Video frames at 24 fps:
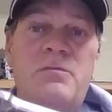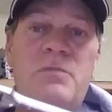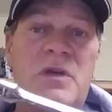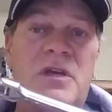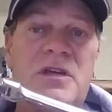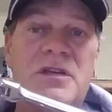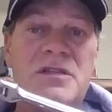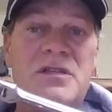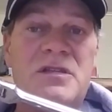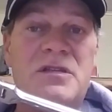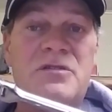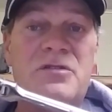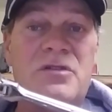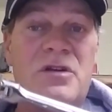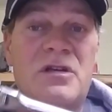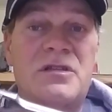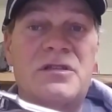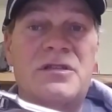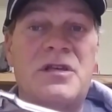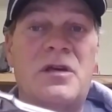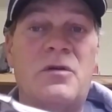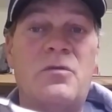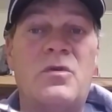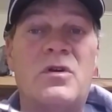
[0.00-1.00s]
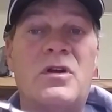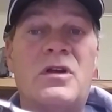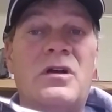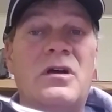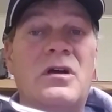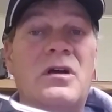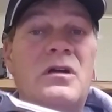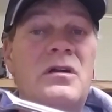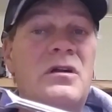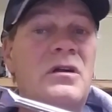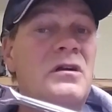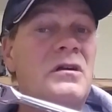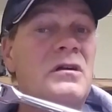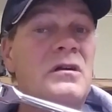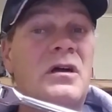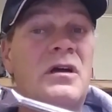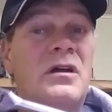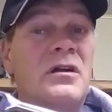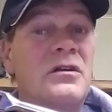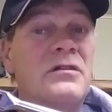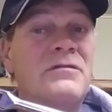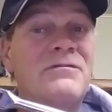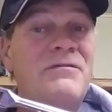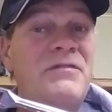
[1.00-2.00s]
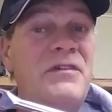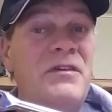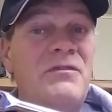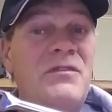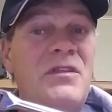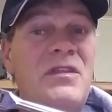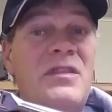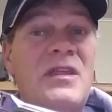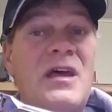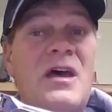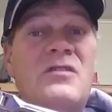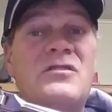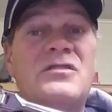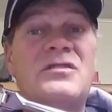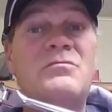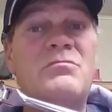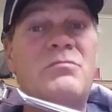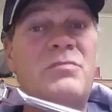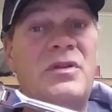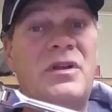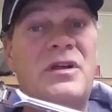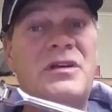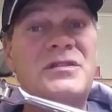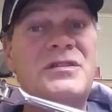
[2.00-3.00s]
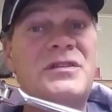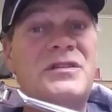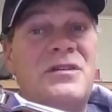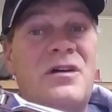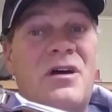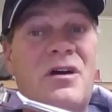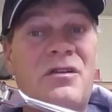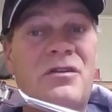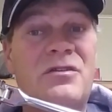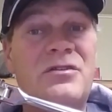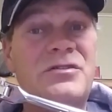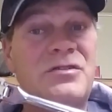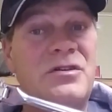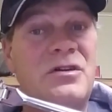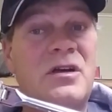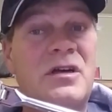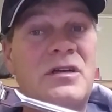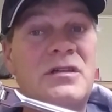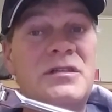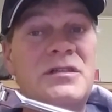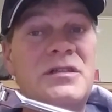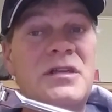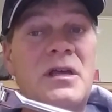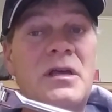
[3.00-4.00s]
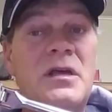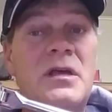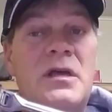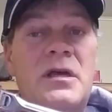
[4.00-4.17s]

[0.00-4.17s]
because the trucks I work on are $150,000+ trucks,